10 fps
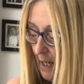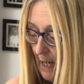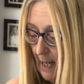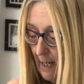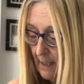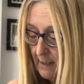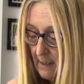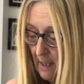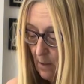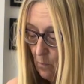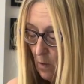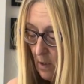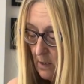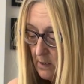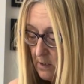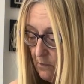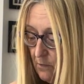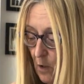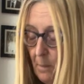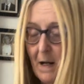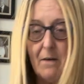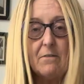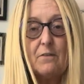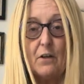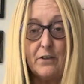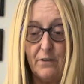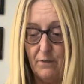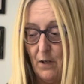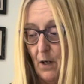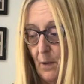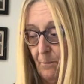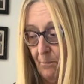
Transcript: And it was £4.44.